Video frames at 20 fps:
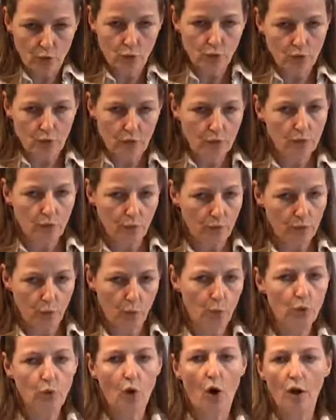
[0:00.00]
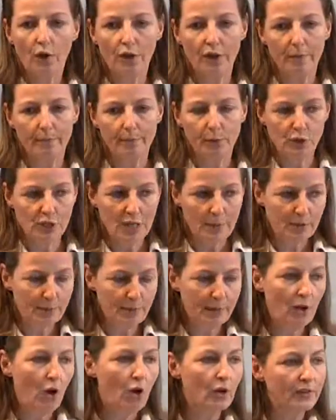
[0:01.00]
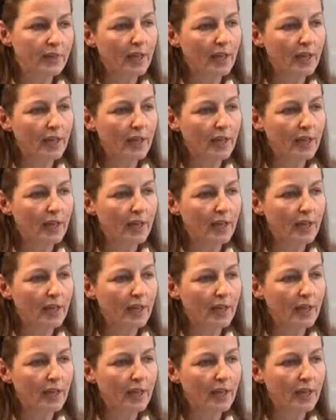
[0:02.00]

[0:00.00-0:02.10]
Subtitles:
to who all the museums belong,